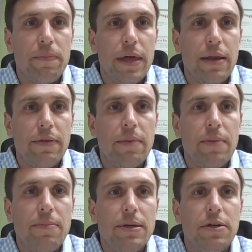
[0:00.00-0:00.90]
than
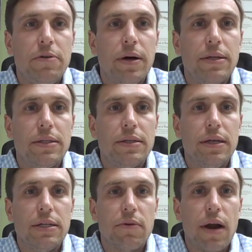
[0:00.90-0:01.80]
maybe 2 months
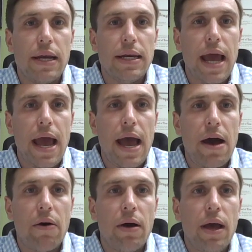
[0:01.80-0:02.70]
is right
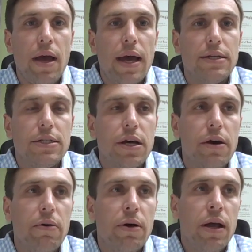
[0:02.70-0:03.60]
now. And so